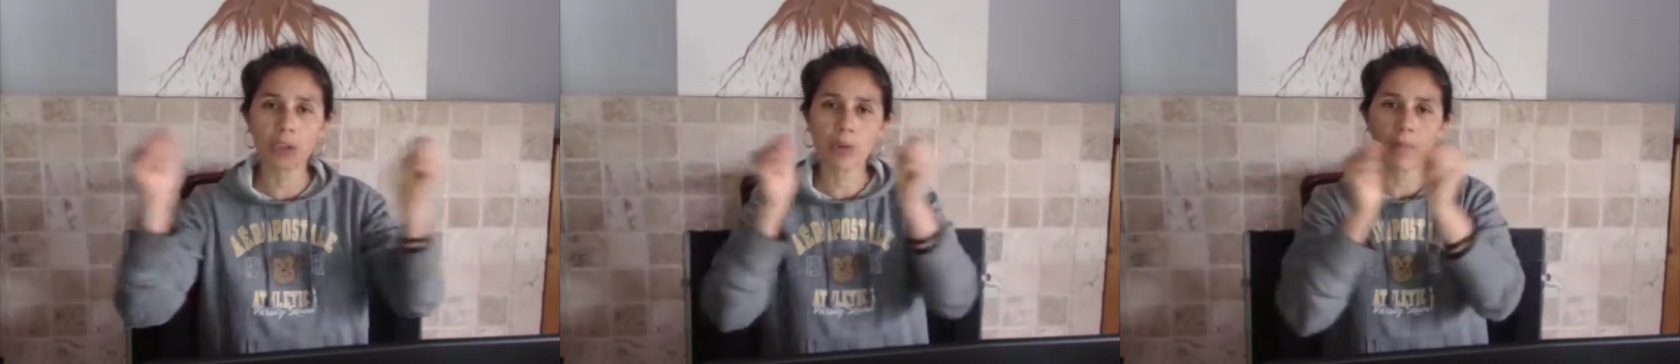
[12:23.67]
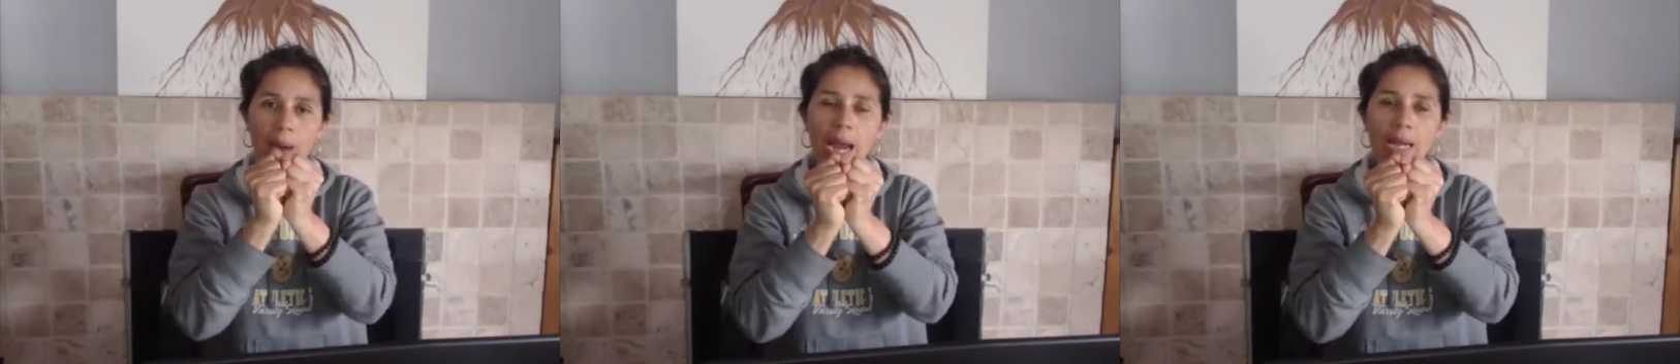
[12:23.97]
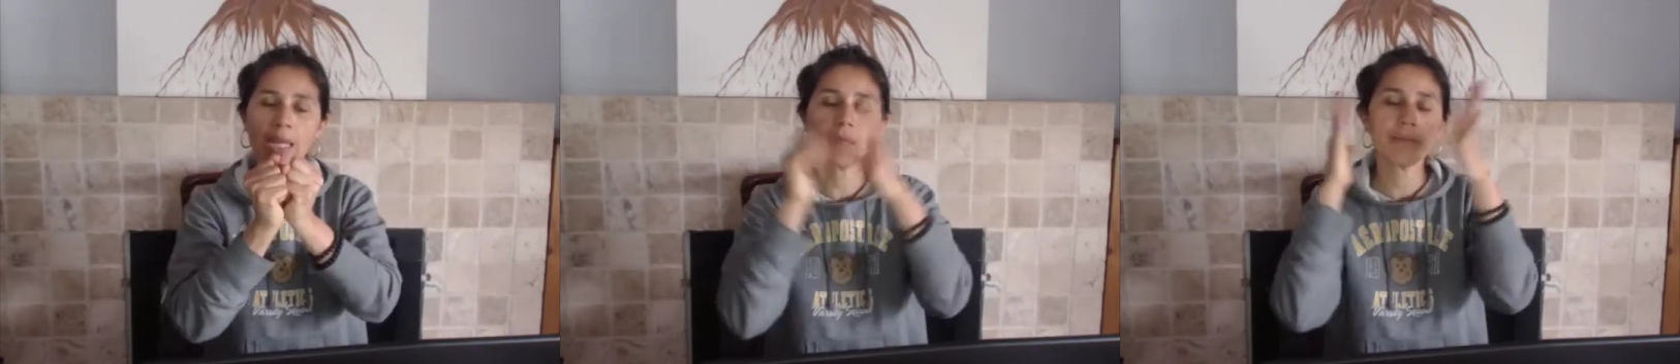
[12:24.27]

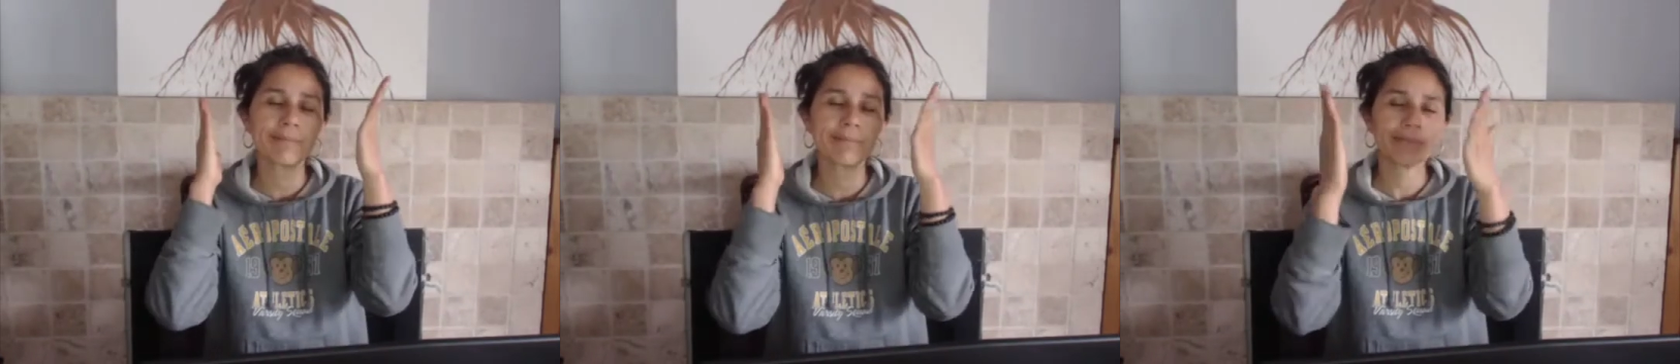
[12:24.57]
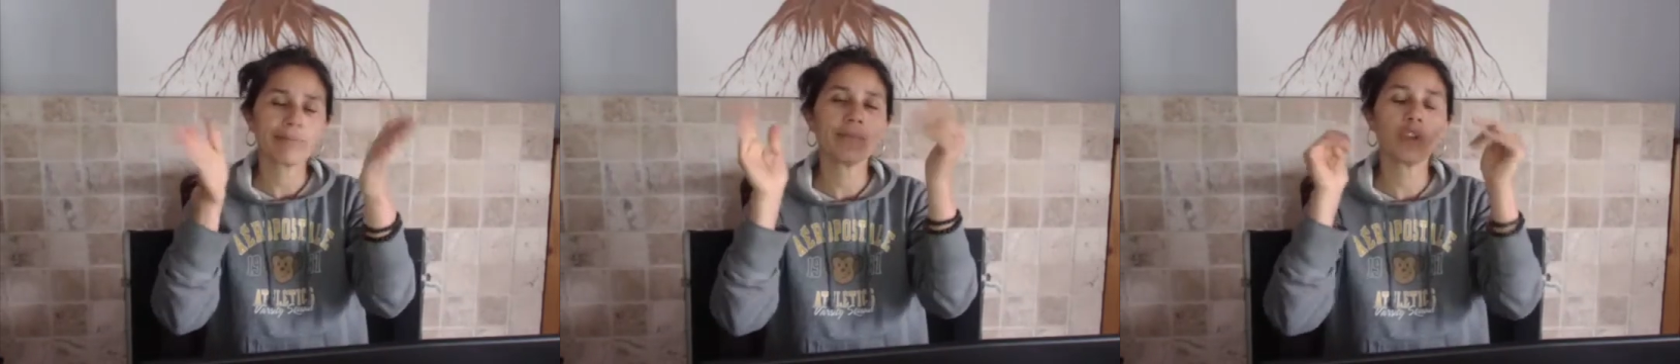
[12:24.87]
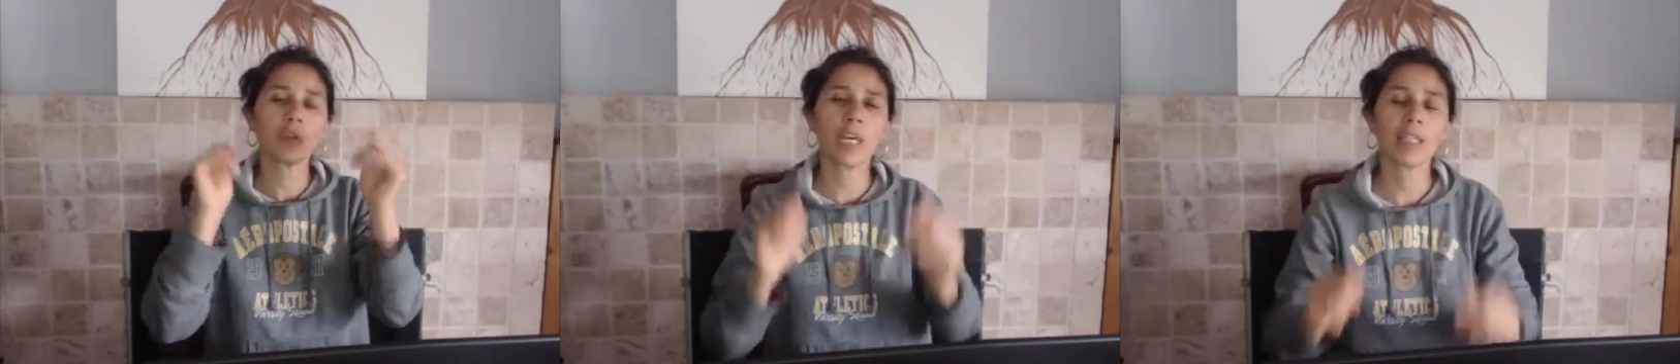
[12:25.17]
combined,
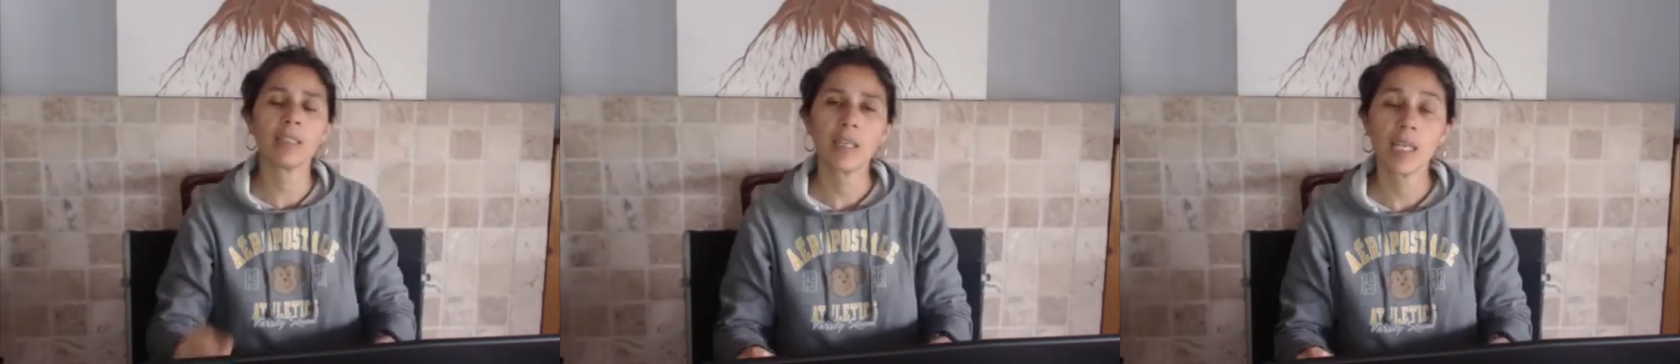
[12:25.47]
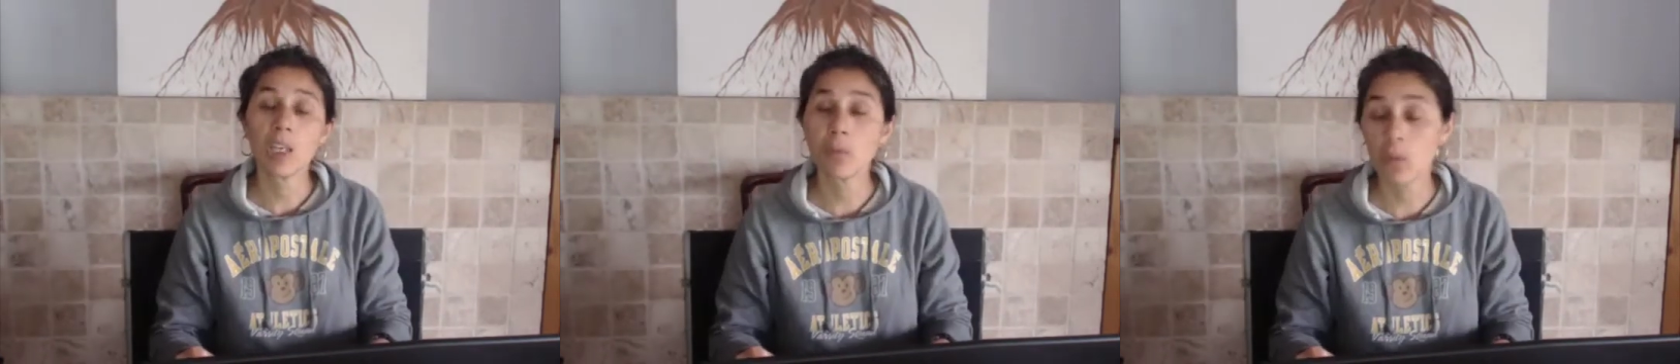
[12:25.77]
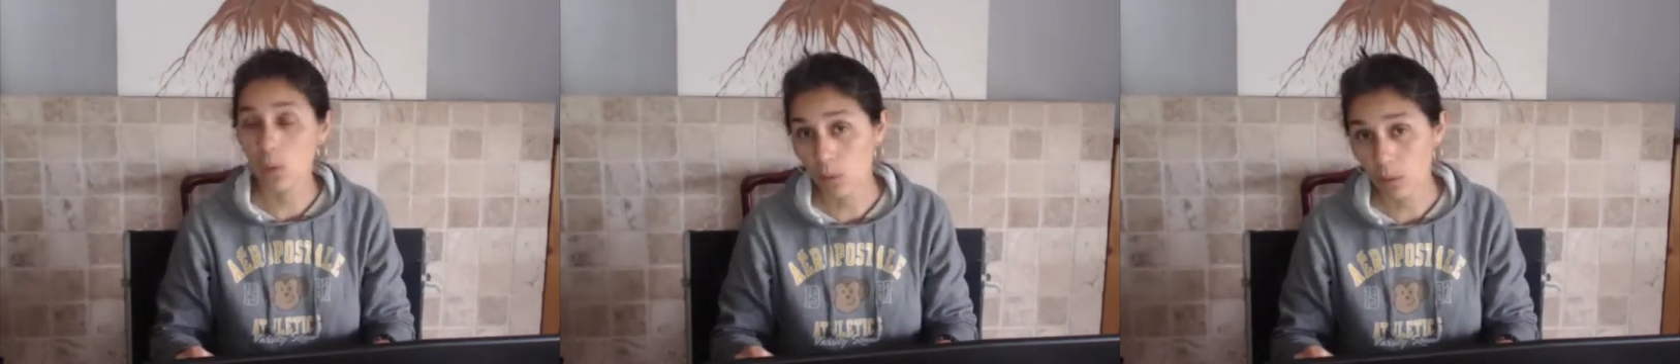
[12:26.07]
you get
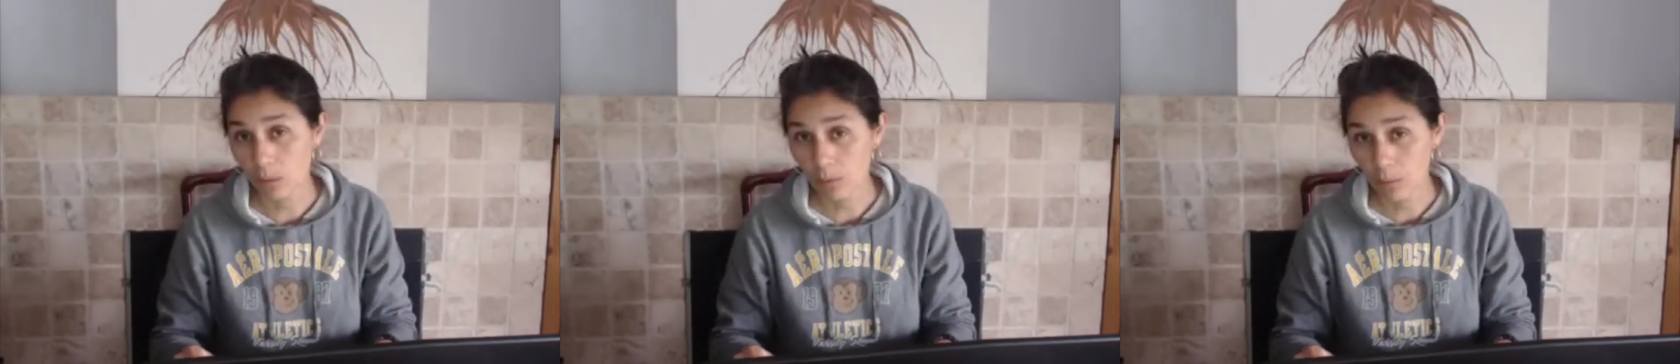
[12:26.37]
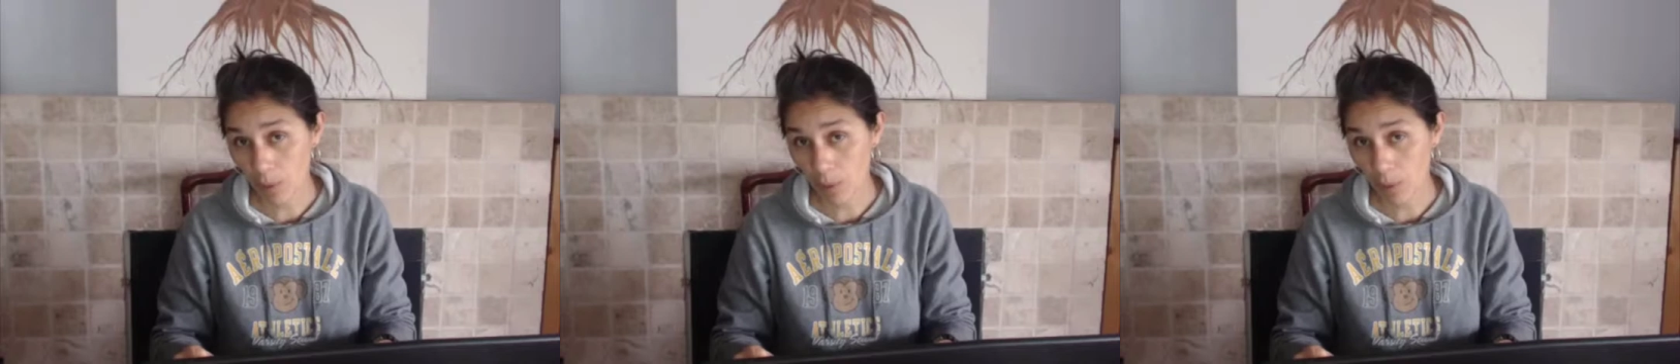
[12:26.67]
immune